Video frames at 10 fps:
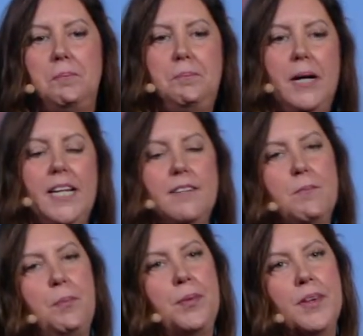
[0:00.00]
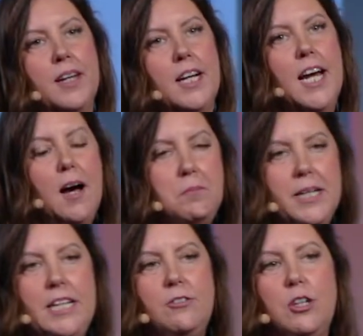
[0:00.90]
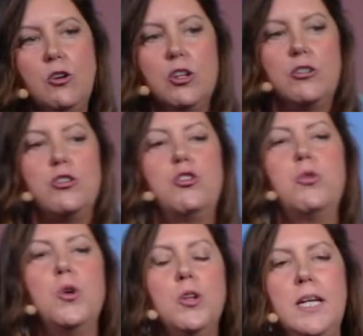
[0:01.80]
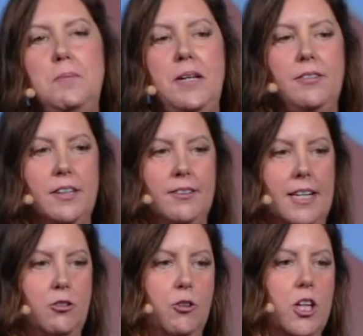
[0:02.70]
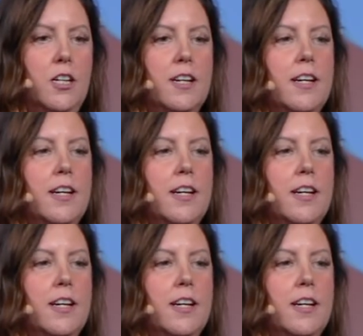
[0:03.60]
But companies, in order to truly be successful,